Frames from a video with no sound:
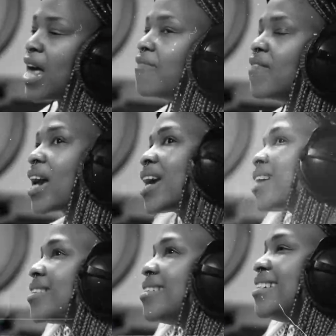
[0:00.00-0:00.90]
yeah do that, it, and
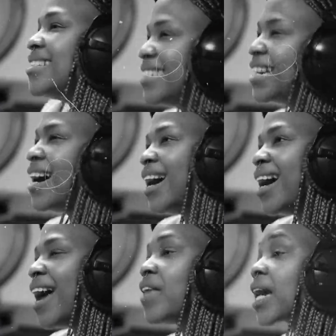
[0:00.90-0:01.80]
why not? Yeah,
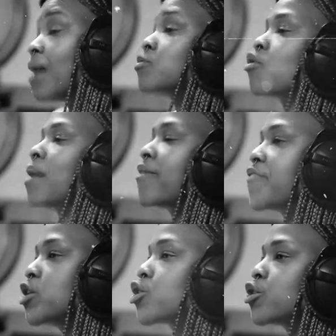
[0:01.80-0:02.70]
and that comes from my
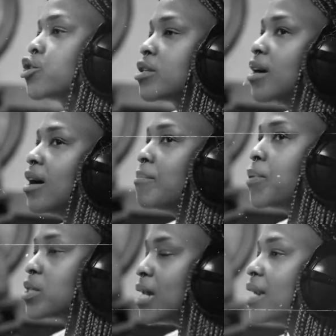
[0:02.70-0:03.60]
feel-good uh,
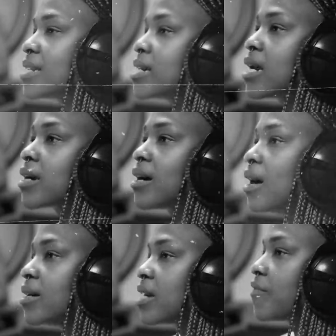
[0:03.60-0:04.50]
personality. Like, mm.
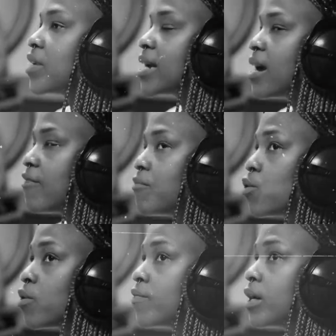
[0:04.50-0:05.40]
I definitely have
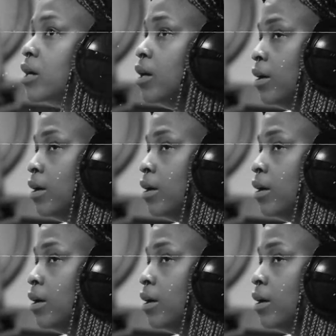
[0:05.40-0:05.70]
more of a